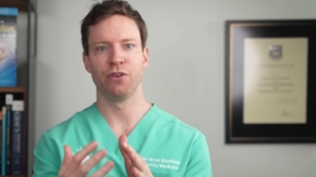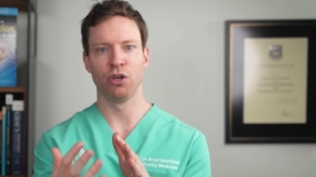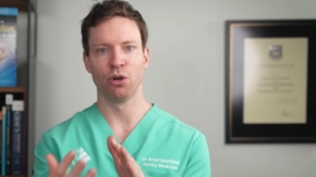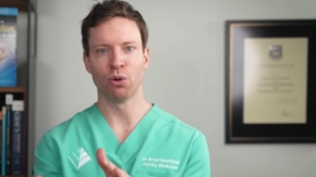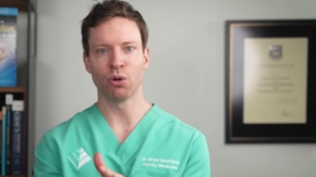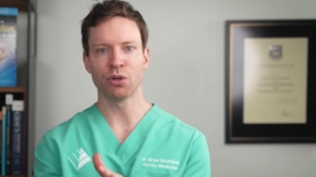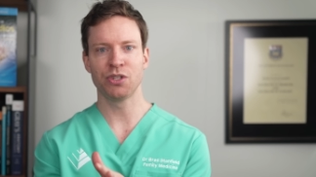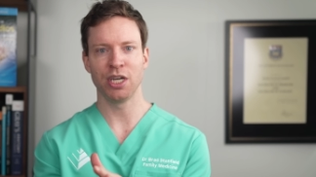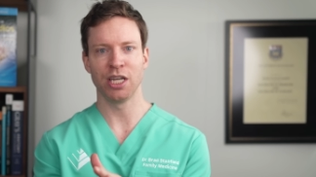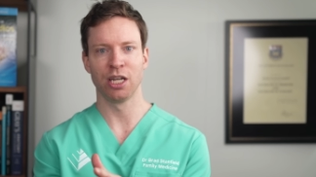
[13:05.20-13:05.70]

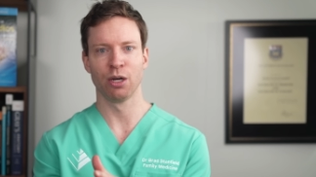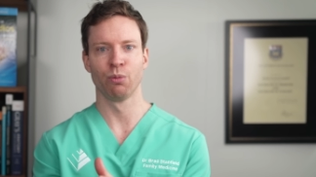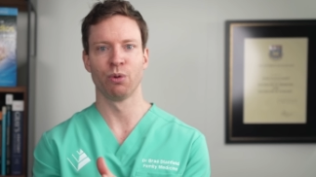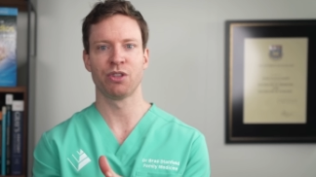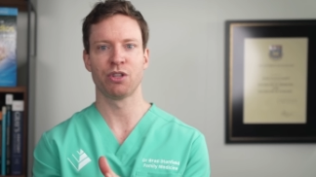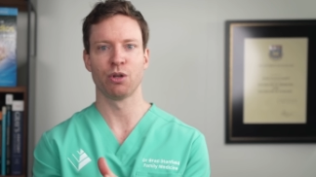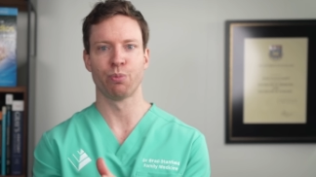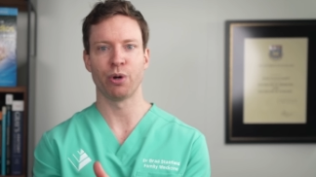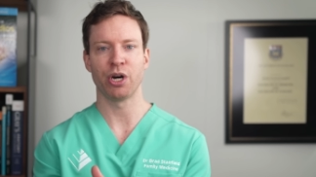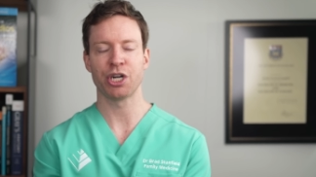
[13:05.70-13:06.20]
you're dealing
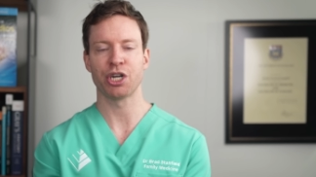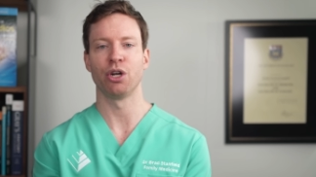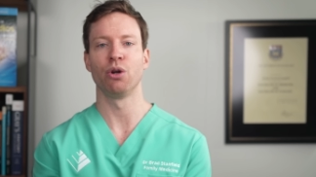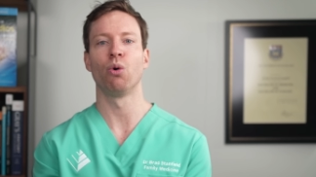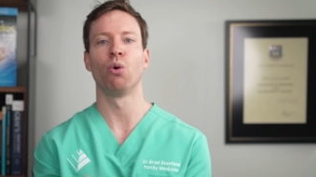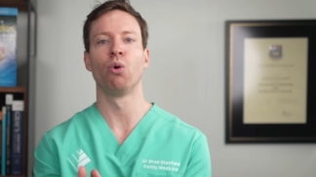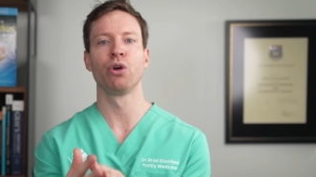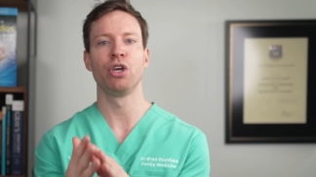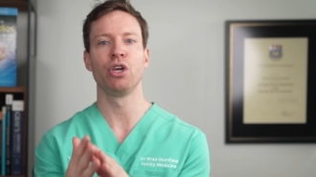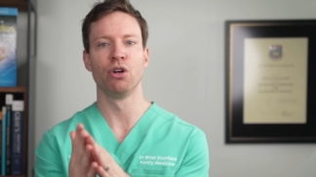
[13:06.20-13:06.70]
with depression
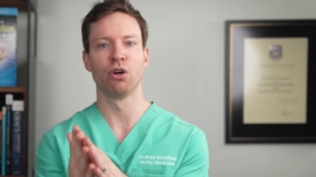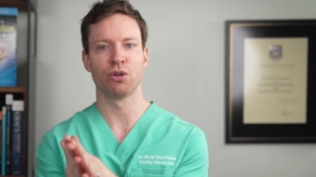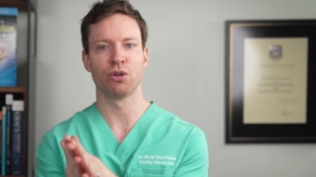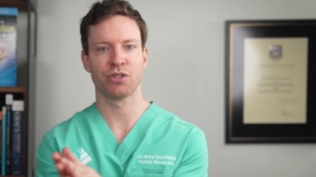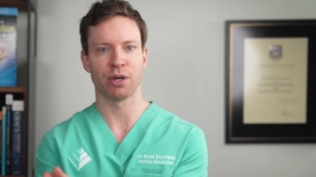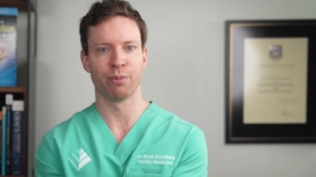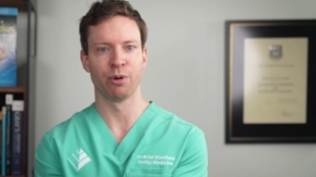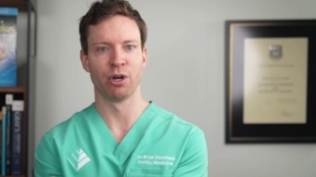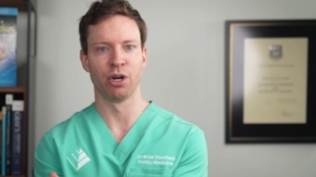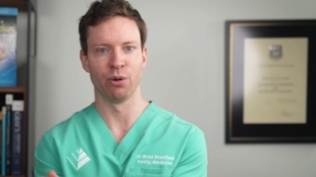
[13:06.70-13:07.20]
or you know
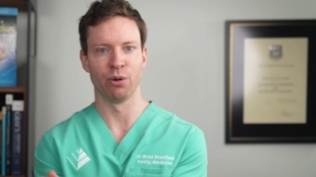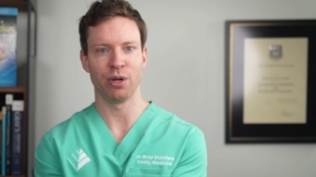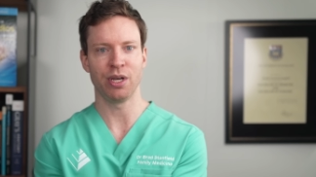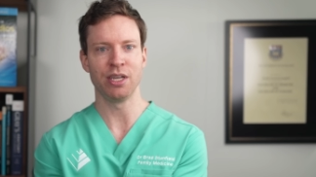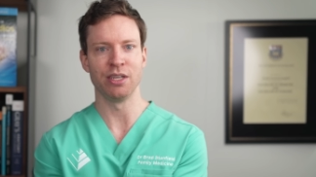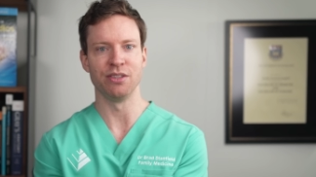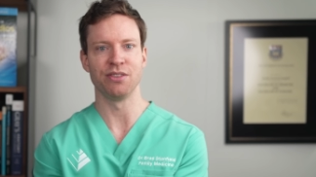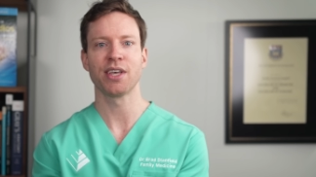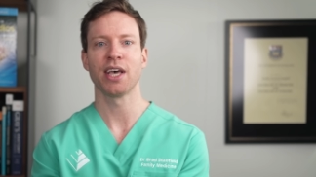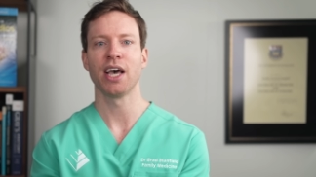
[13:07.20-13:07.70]
someone who
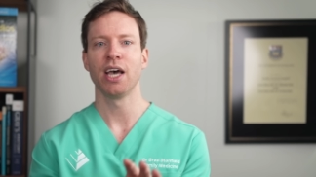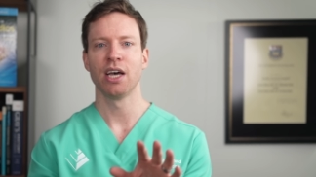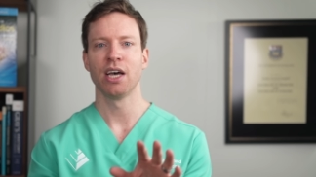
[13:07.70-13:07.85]
is,